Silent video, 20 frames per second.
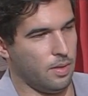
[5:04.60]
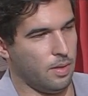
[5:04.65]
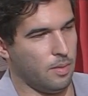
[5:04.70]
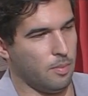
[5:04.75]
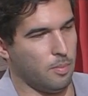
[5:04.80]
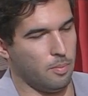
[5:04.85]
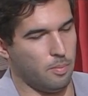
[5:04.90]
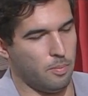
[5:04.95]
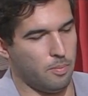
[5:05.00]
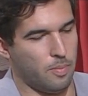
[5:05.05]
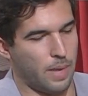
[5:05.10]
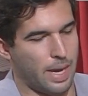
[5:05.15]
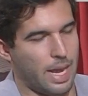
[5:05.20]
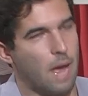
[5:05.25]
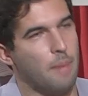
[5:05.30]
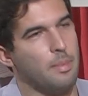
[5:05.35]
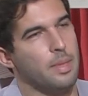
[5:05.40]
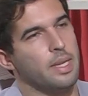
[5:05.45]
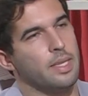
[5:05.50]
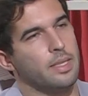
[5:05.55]

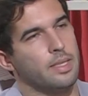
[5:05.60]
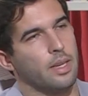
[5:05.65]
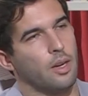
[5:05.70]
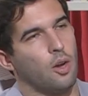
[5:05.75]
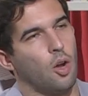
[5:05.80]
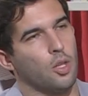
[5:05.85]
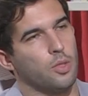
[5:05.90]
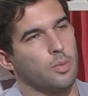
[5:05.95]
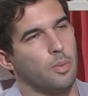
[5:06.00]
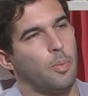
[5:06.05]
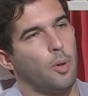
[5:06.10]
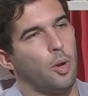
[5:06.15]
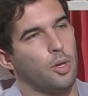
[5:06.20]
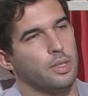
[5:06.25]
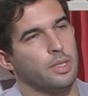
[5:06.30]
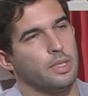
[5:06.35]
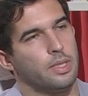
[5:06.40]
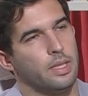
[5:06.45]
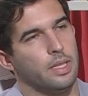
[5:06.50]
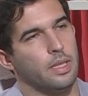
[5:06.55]
Miami is a
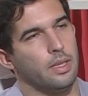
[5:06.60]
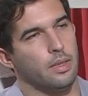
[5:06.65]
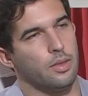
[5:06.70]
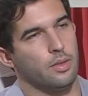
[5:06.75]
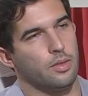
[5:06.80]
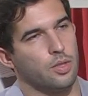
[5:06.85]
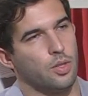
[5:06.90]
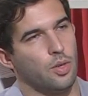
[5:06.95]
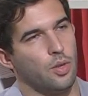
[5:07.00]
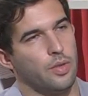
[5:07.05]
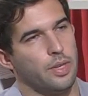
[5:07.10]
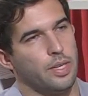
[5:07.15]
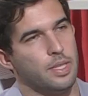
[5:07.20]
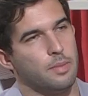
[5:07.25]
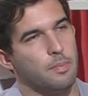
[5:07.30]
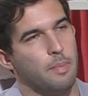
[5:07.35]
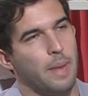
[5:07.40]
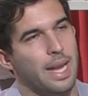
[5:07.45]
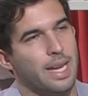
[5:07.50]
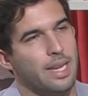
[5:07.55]
cosmopolitan city, so
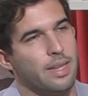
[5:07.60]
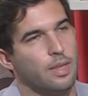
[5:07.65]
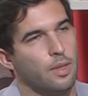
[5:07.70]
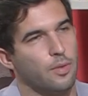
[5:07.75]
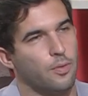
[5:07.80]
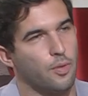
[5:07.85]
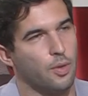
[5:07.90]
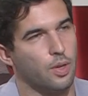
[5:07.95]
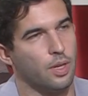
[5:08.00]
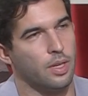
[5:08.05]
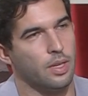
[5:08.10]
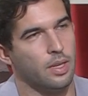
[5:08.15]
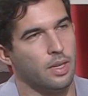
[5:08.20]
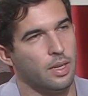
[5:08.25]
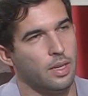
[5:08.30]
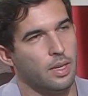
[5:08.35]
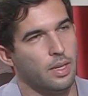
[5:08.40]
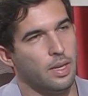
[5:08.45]
there's many different